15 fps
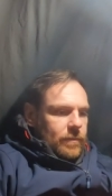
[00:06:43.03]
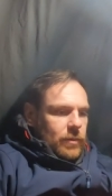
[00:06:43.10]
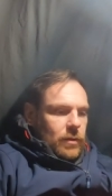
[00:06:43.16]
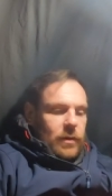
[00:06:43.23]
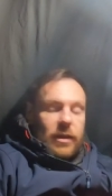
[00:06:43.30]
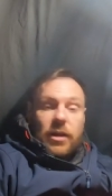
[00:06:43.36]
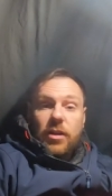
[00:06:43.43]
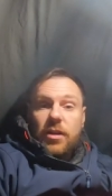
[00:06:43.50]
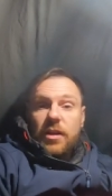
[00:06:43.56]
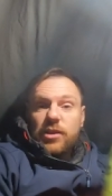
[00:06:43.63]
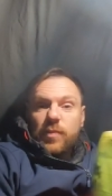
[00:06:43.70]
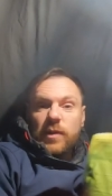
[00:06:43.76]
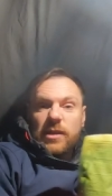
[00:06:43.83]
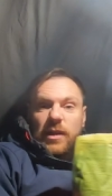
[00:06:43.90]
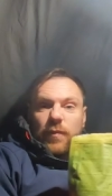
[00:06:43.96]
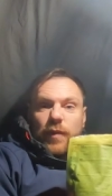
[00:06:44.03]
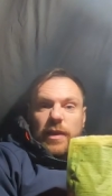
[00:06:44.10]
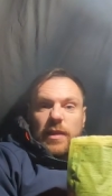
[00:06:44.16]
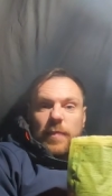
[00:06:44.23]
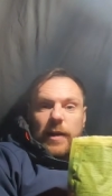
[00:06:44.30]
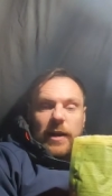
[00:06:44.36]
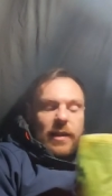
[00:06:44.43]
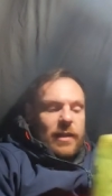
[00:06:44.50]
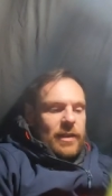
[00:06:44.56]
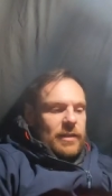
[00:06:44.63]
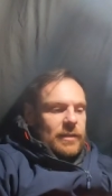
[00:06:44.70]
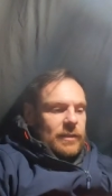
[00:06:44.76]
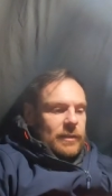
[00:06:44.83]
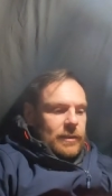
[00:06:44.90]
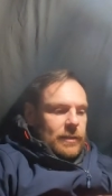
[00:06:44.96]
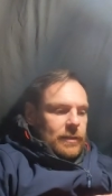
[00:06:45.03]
but I don't know I suppose I can read the back of this